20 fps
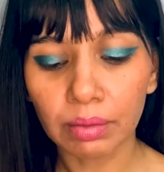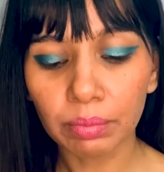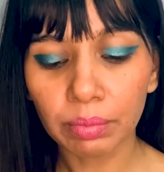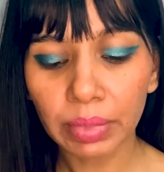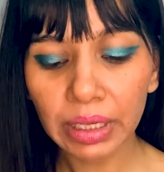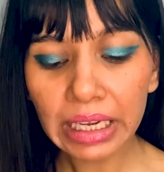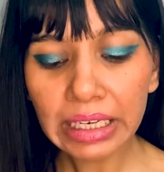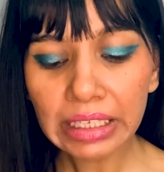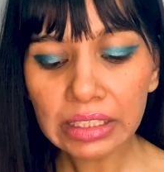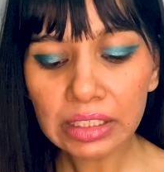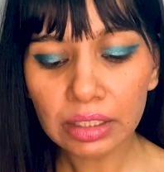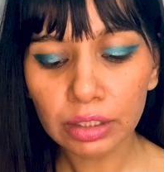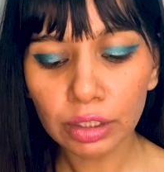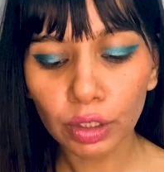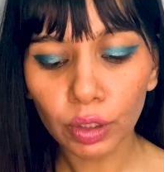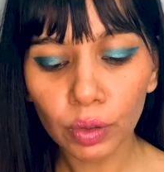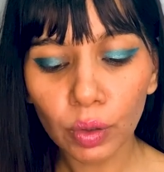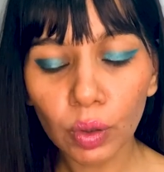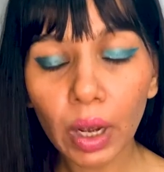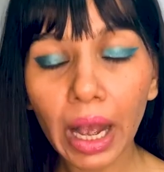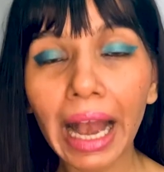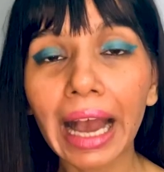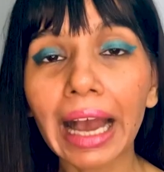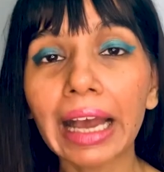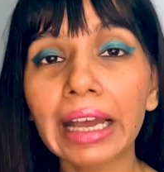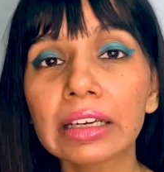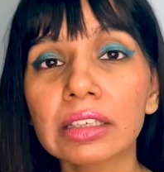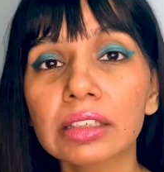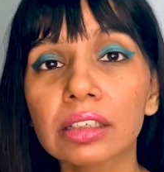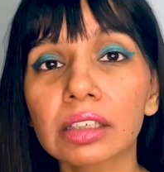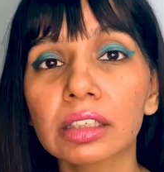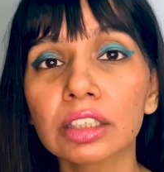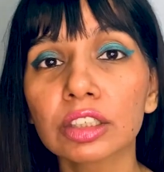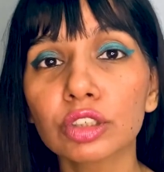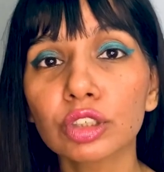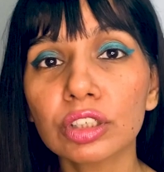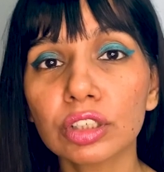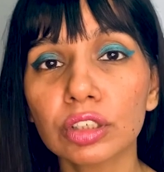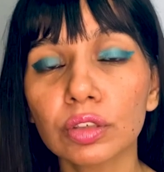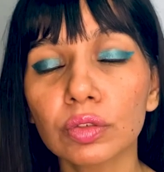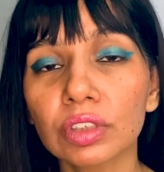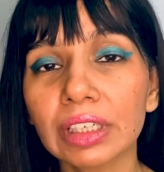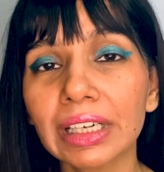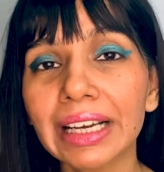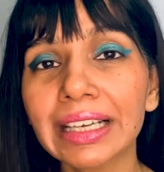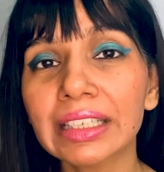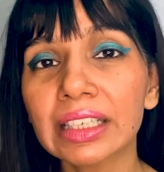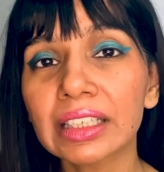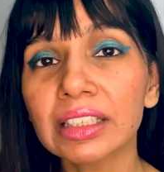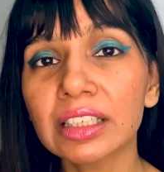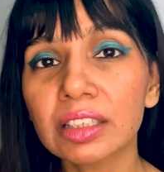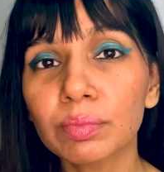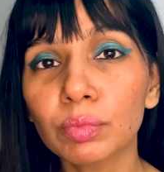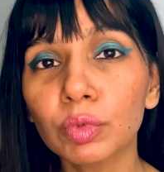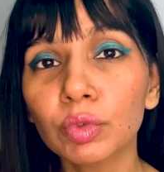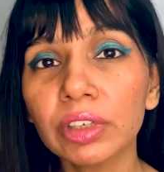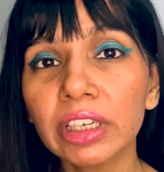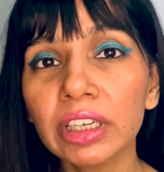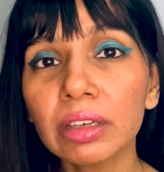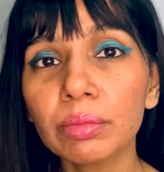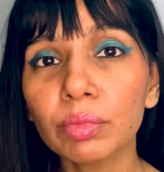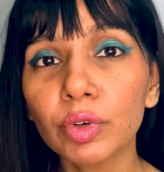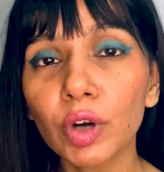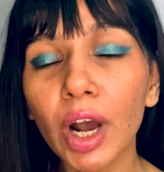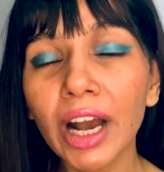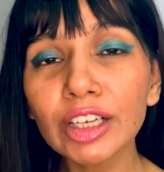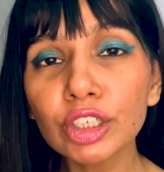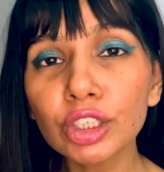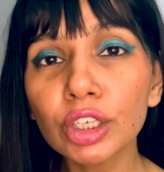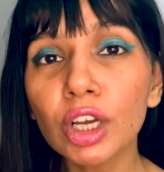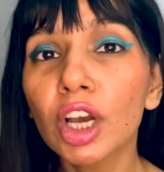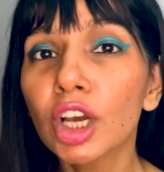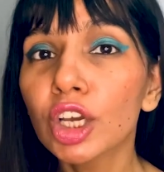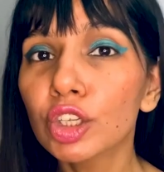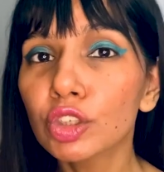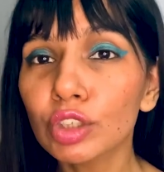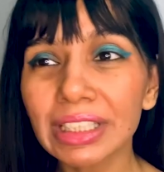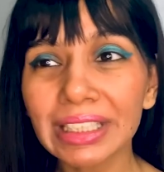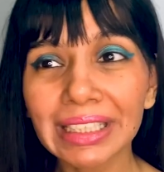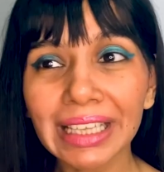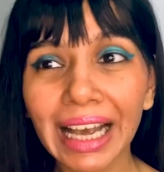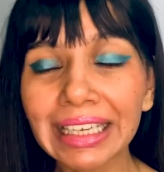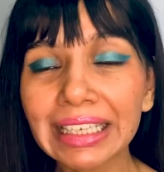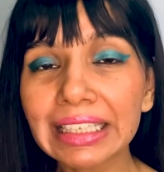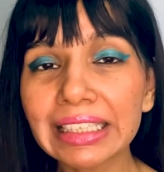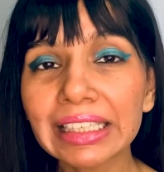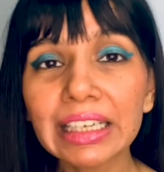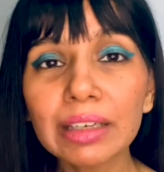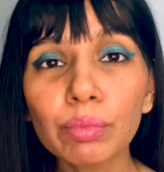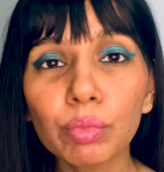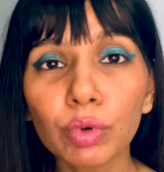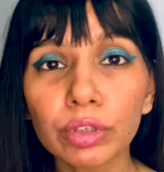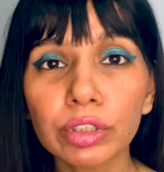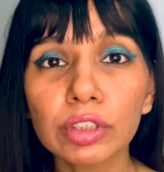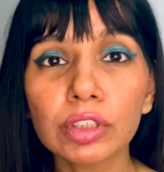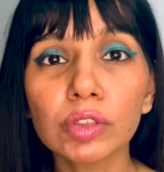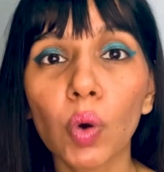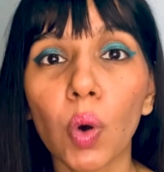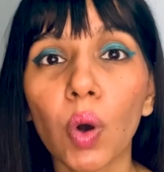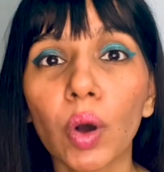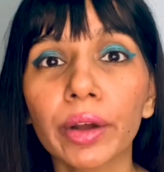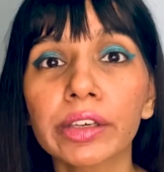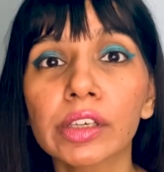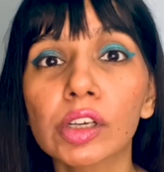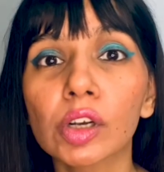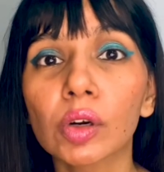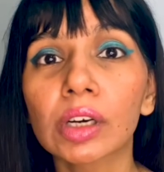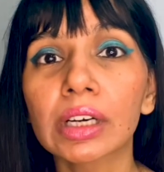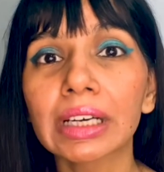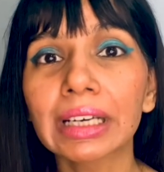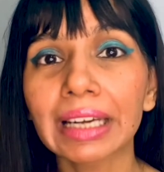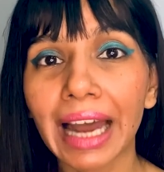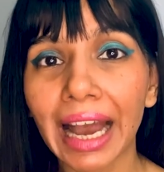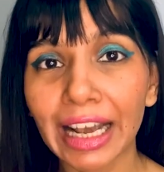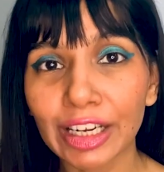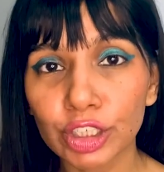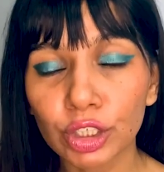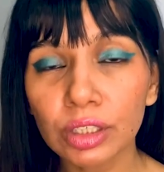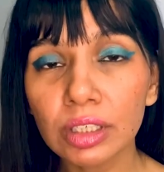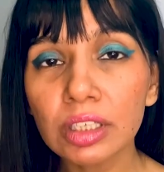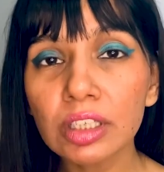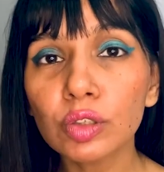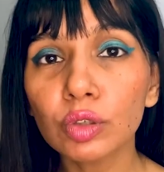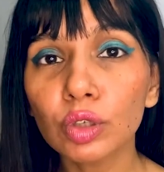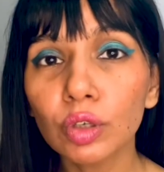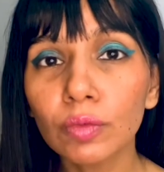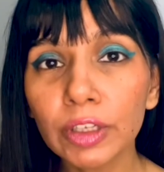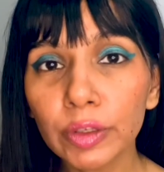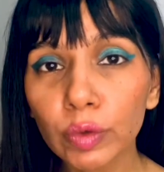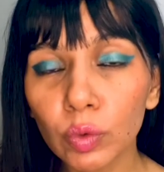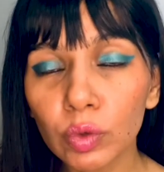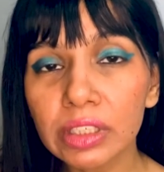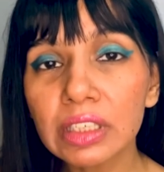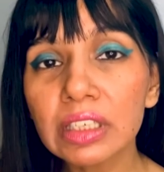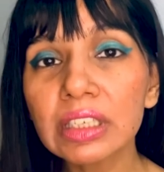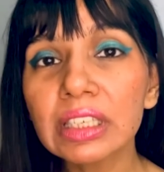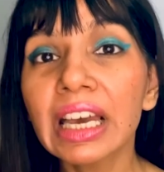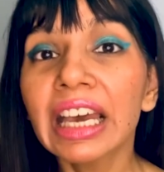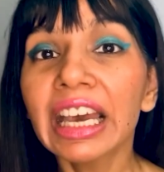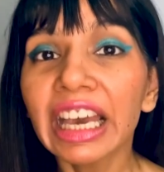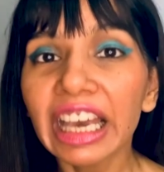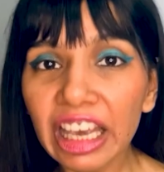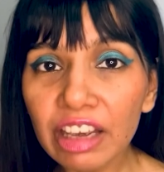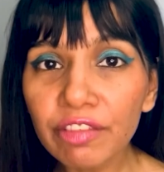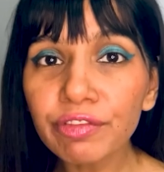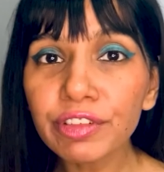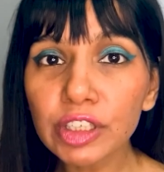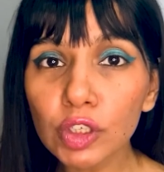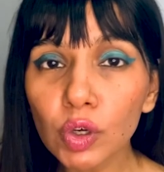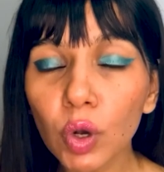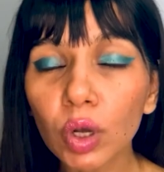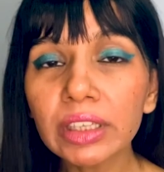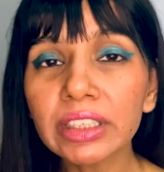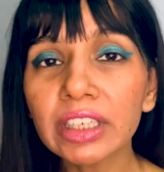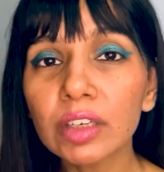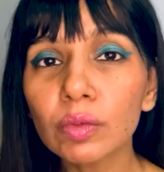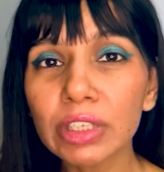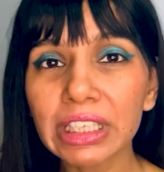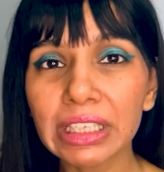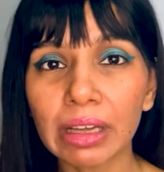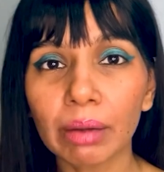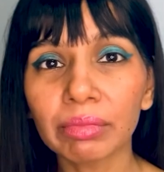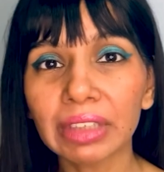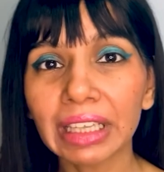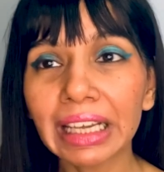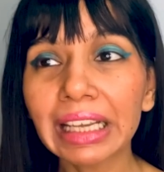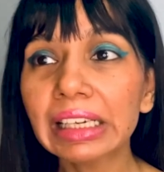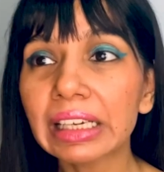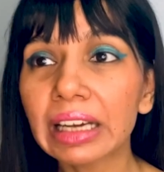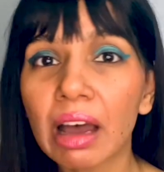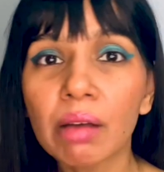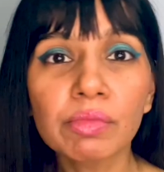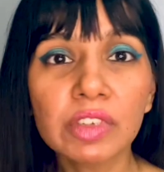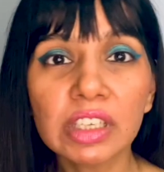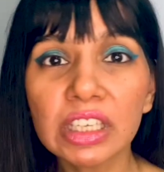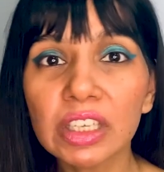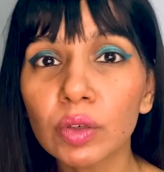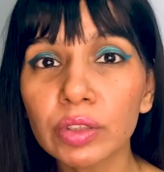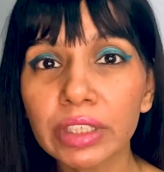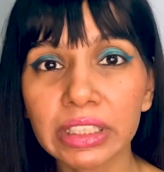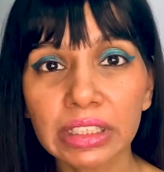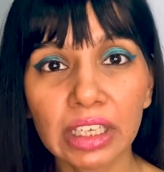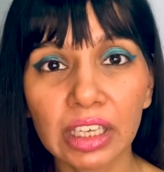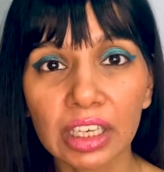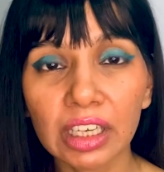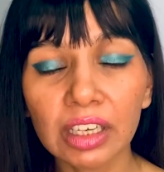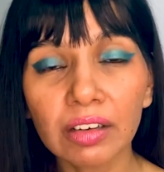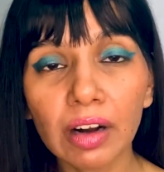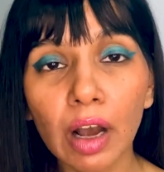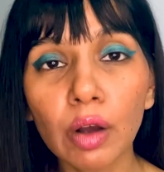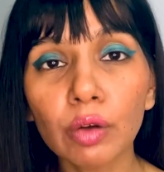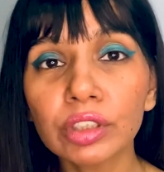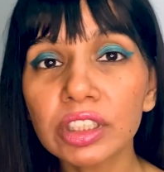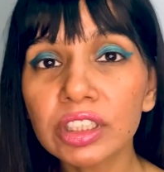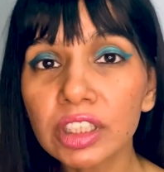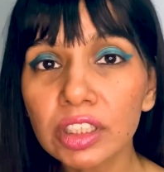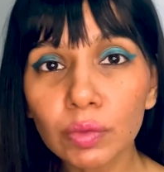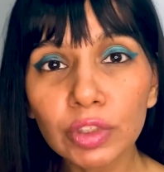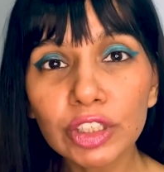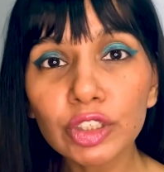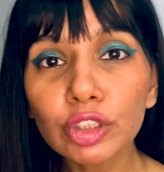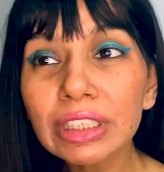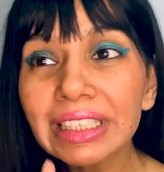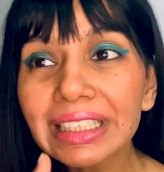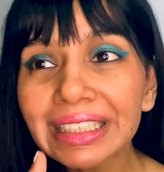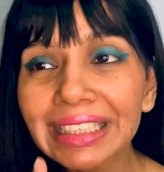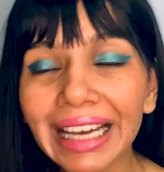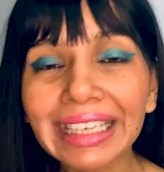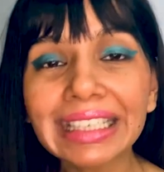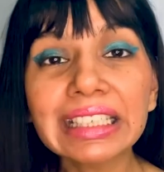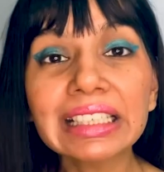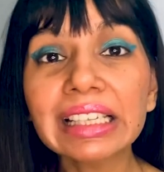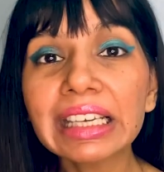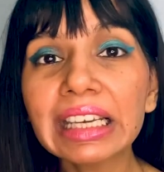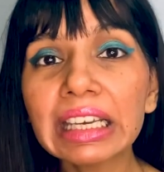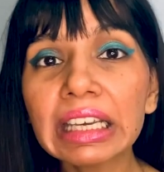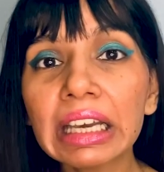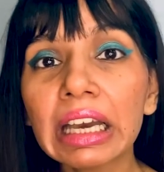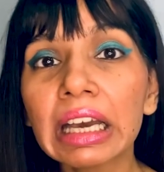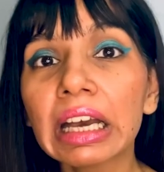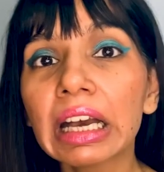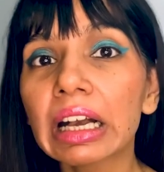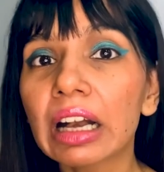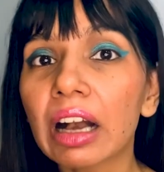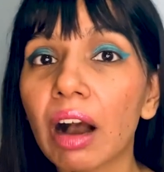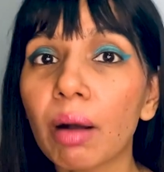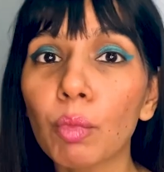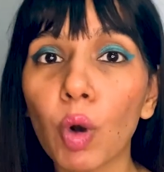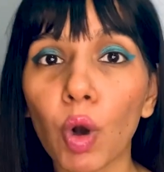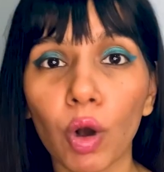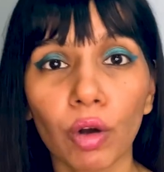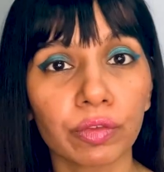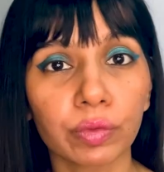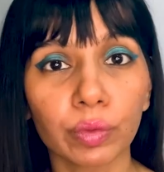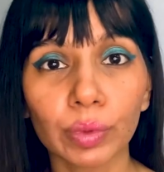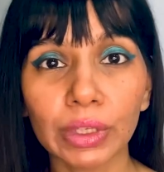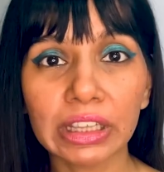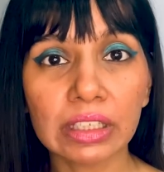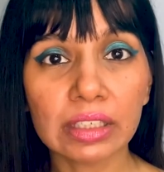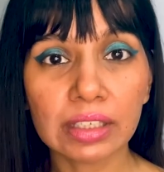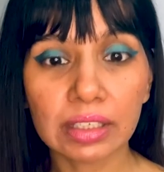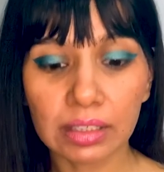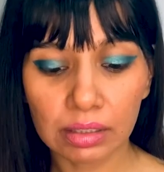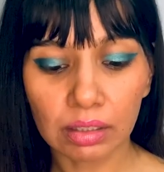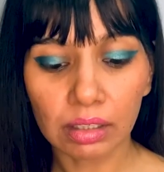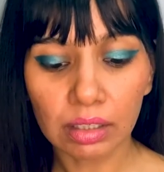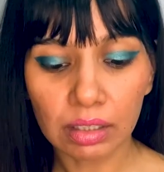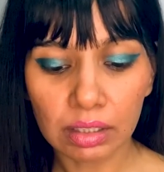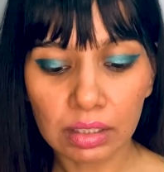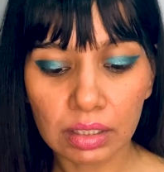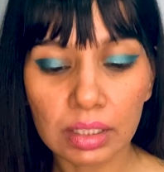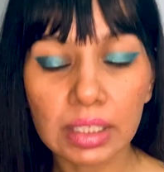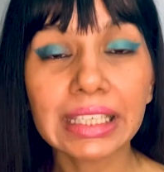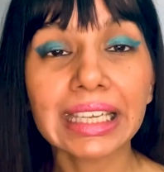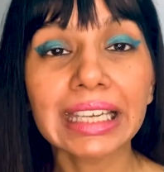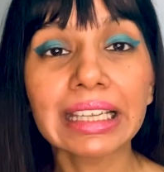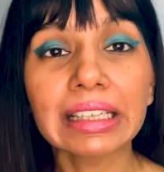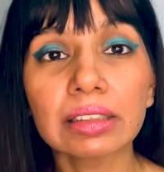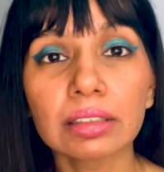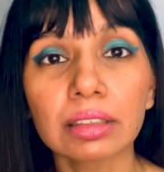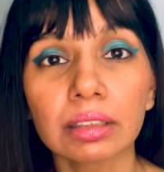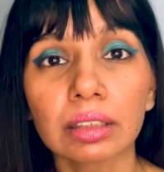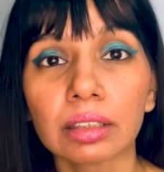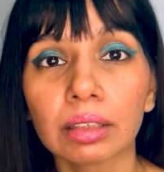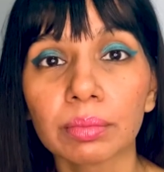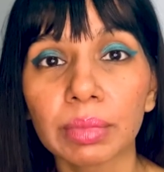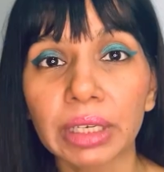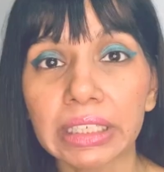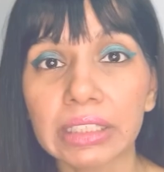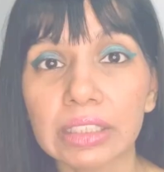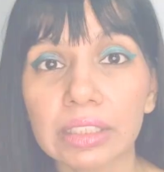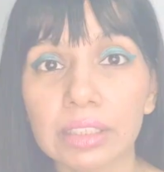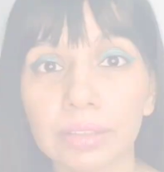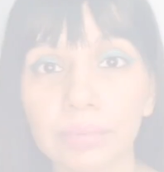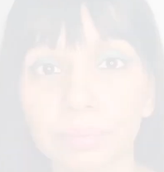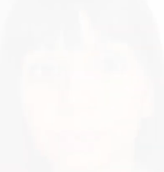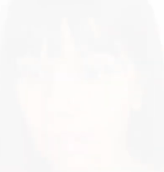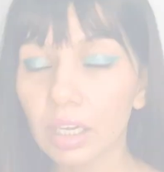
bit and just utilizing the spoolie brush, just nicely put it on your lashes. So you will notice, if at all there was something clumsy or sticky around it, it will just nicely come off with this seal bit.